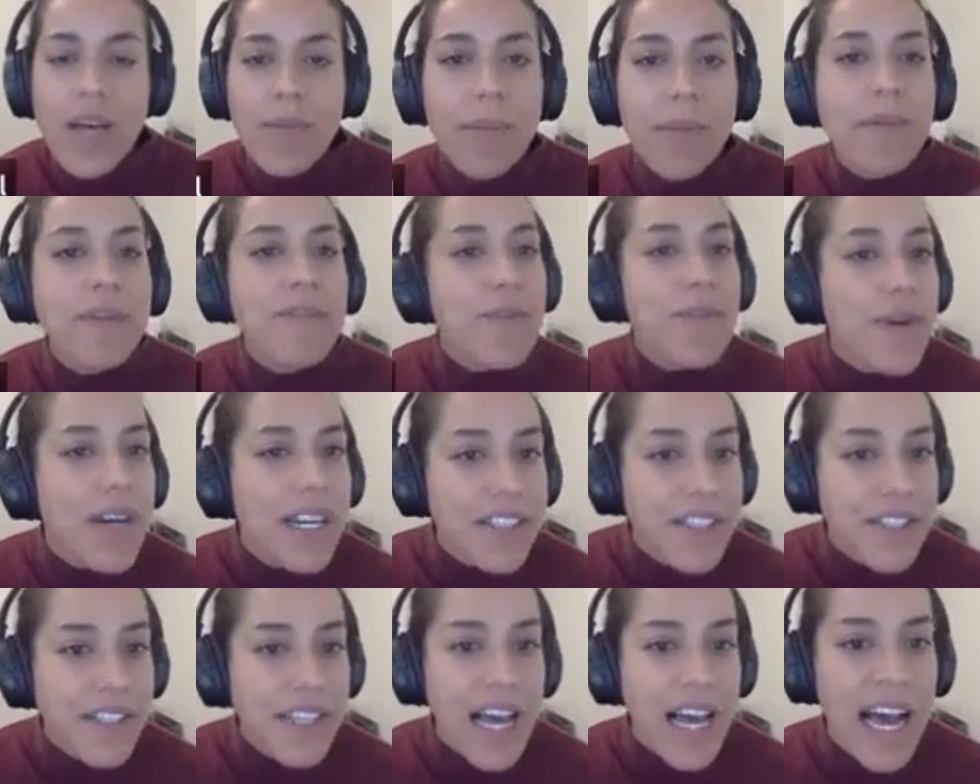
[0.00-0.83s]
But before I
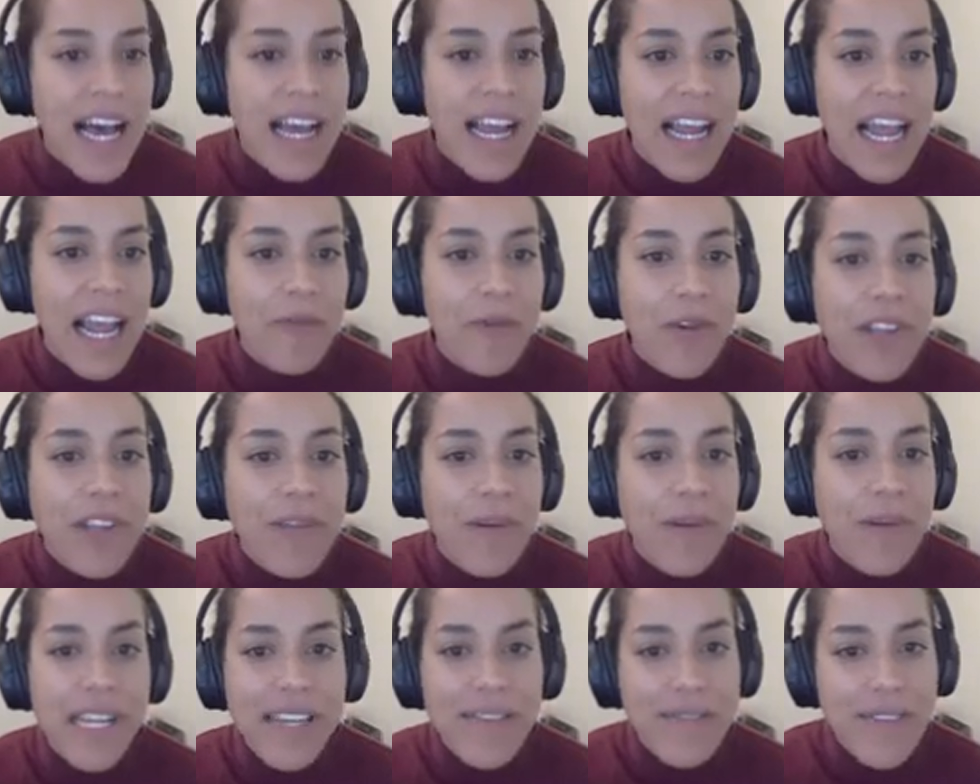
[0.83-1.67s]
do that, I really
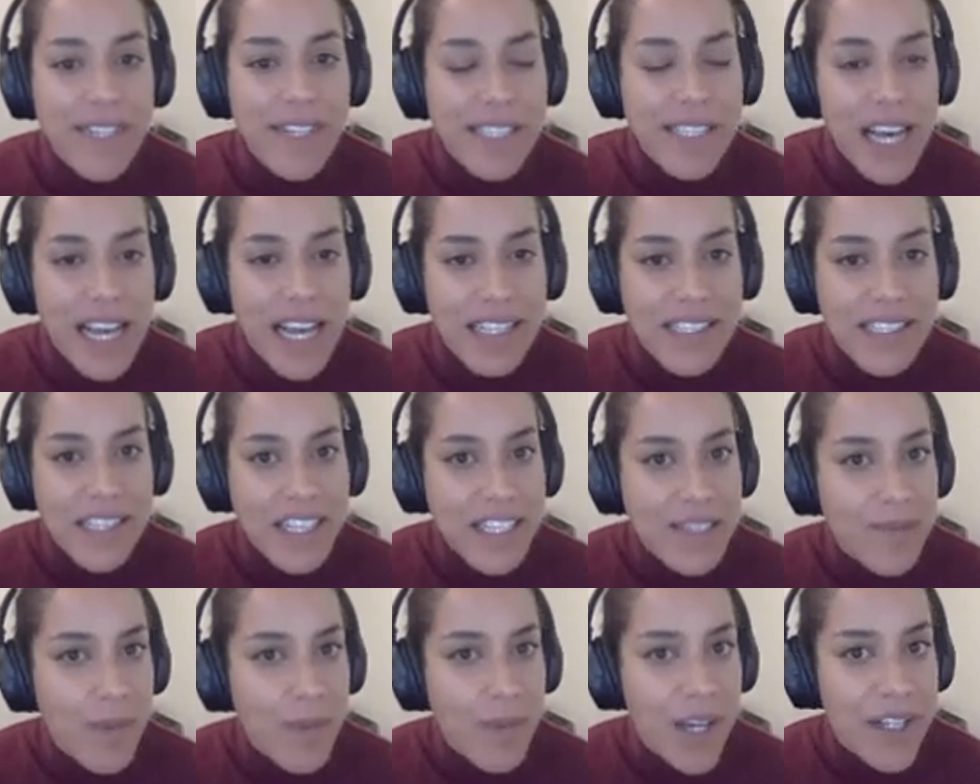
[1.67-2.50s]
want to emphasize that
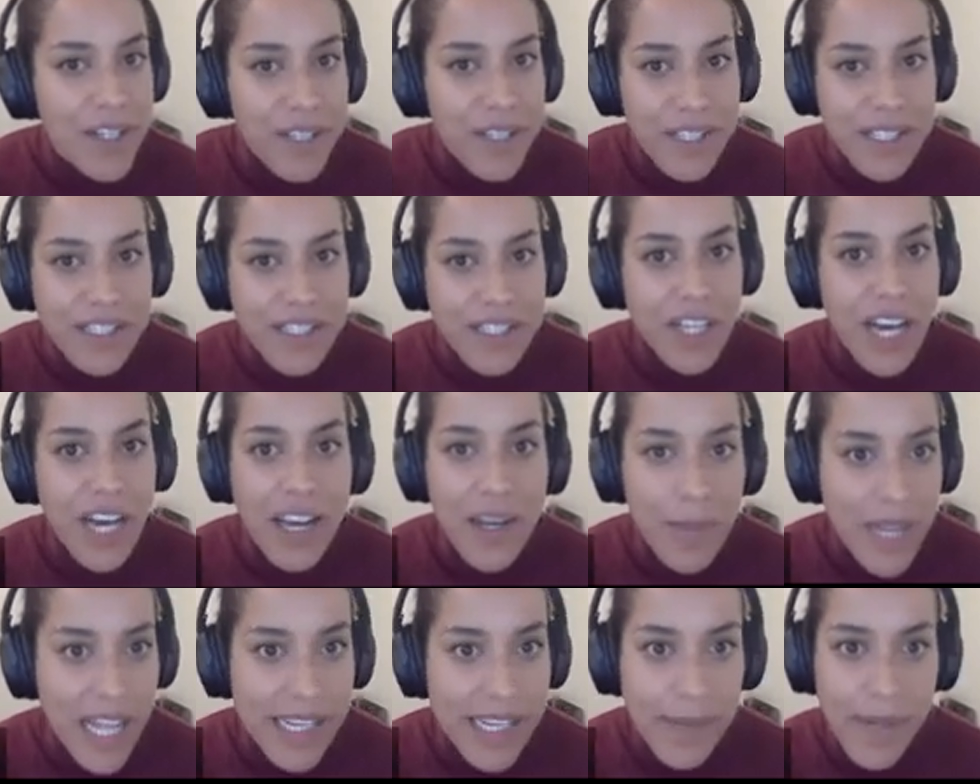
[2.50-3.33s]
this model is not
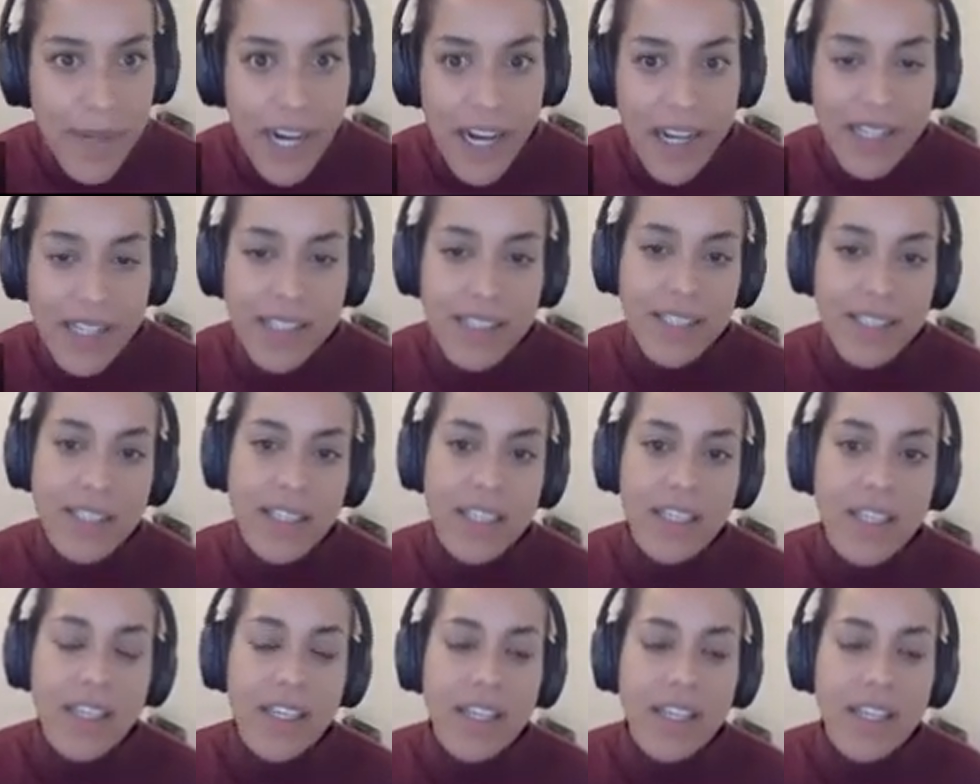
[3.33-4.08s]
a black box.